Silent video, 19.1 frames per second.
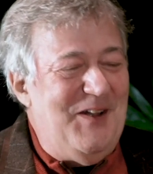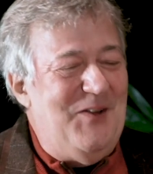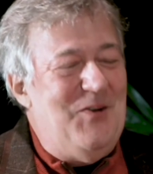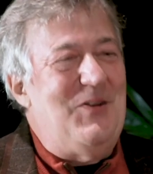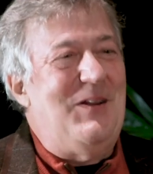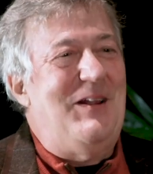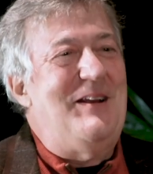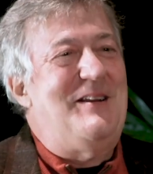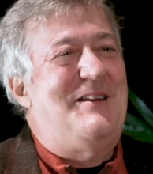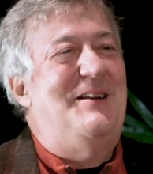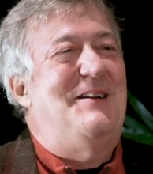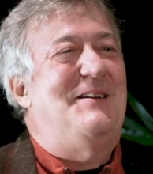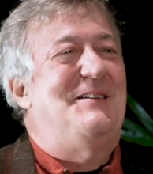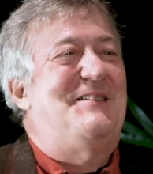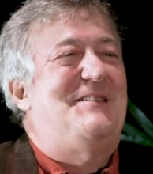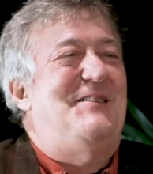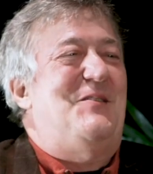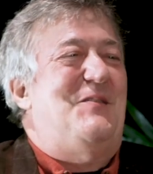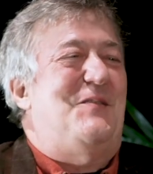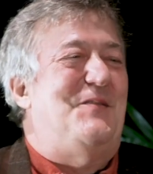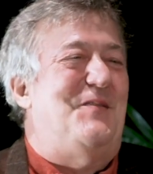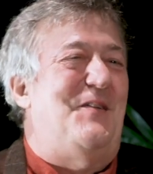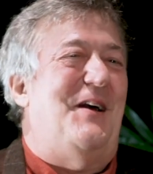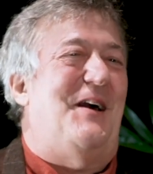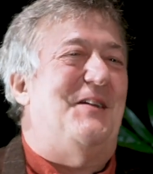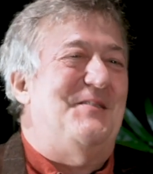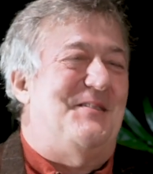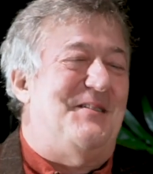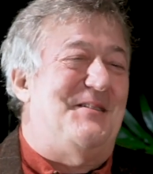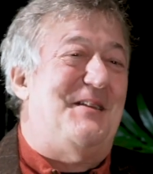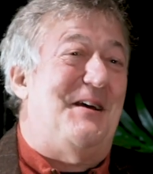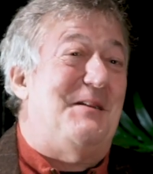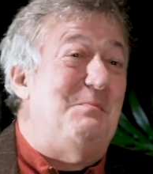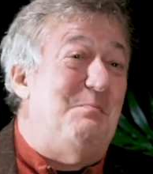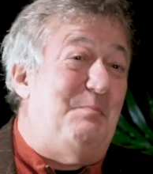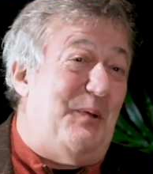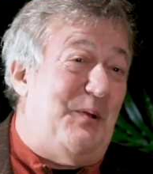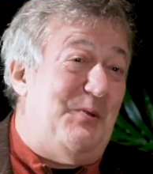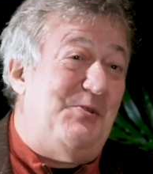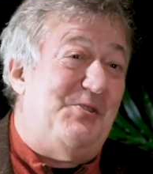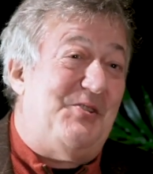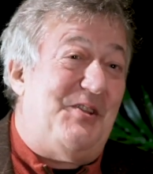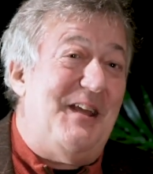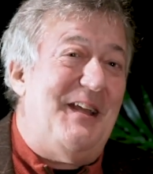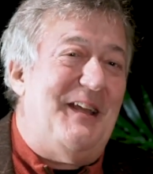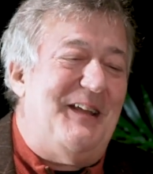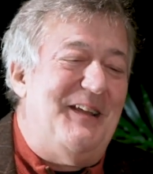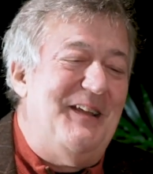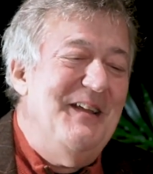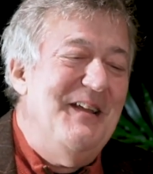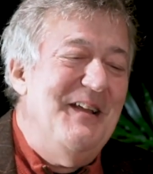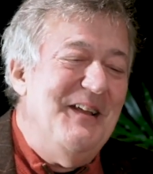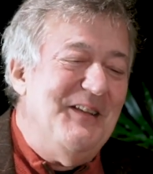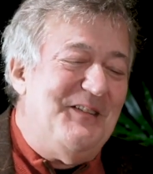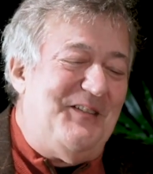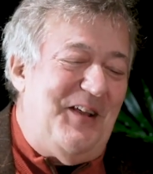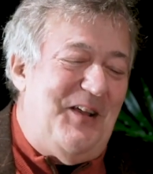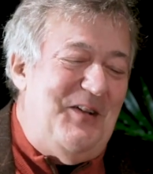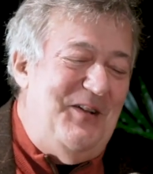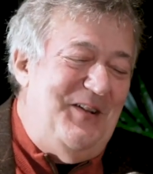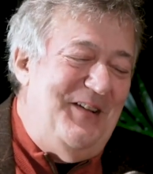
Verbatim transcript: look like a sort of underdone poached egg. So,